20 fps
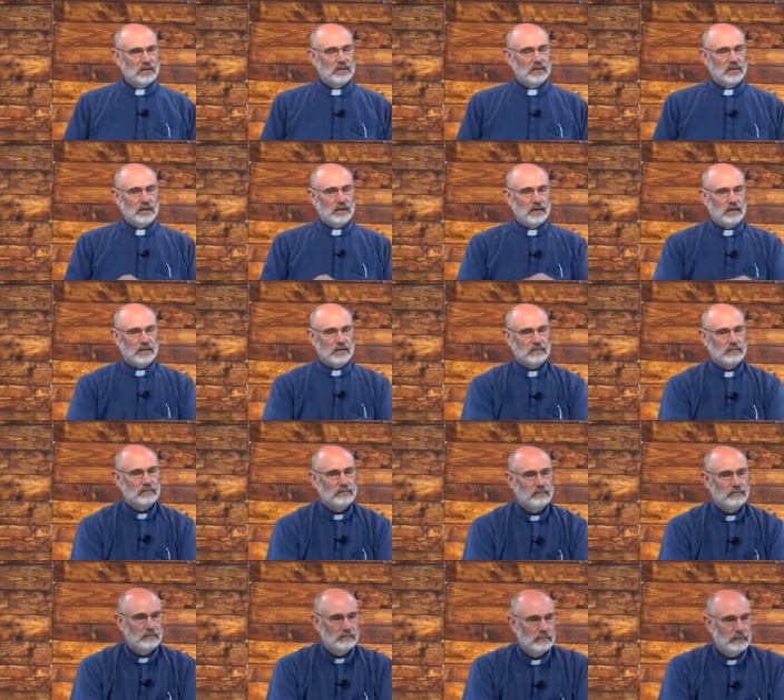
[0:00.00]

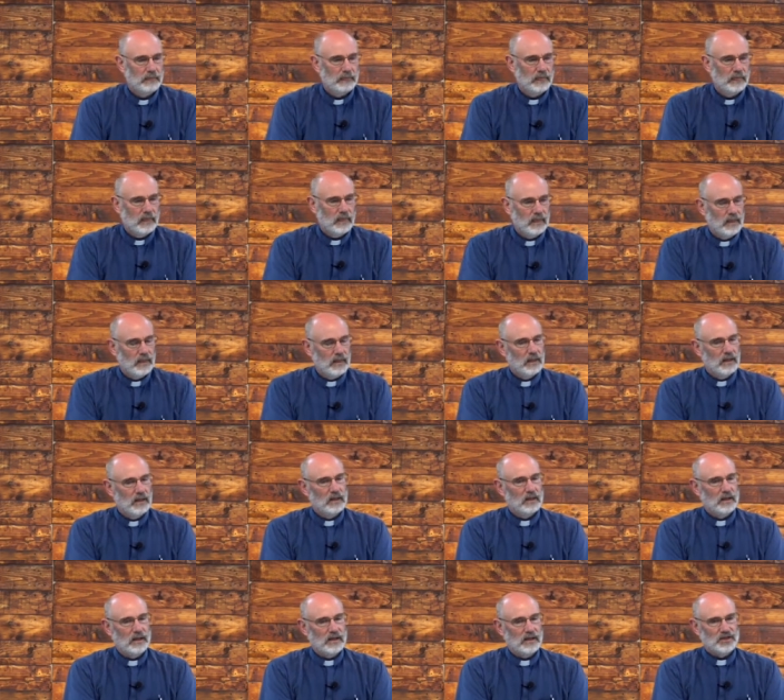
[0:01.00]

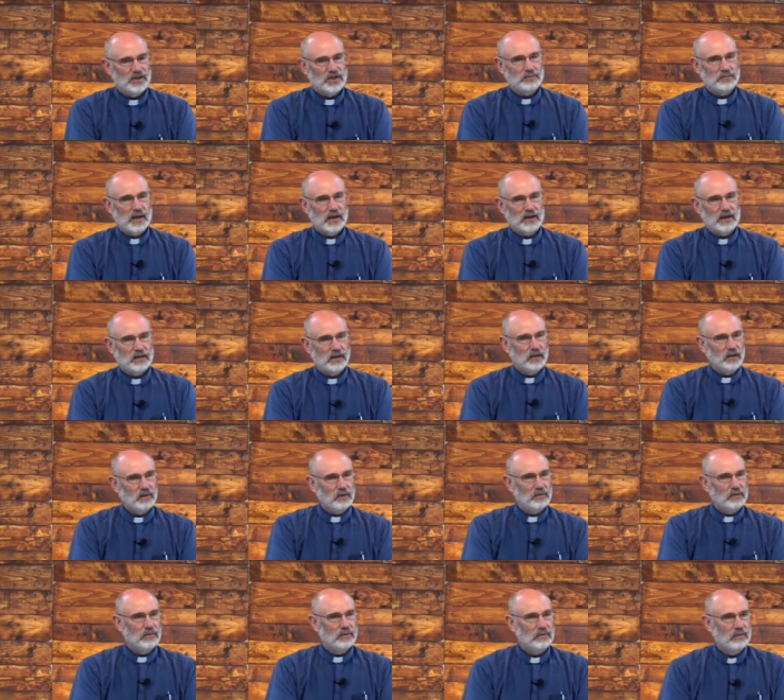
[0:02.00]
I suspect that
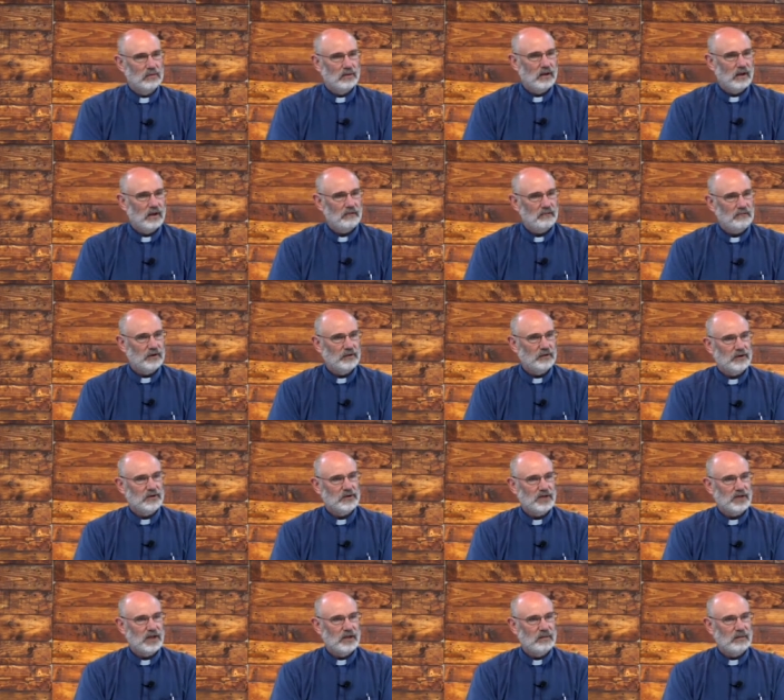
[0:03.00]
you have felt the
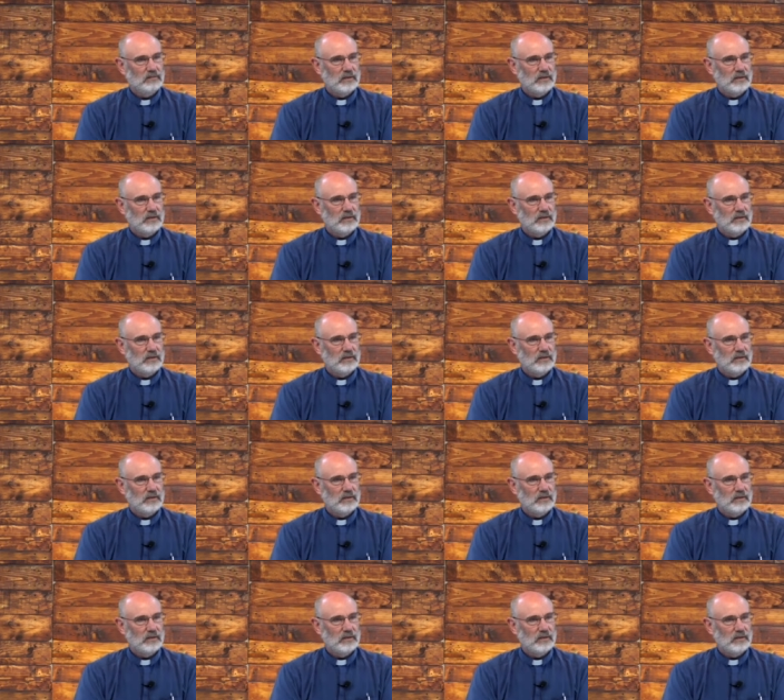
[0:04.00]
same.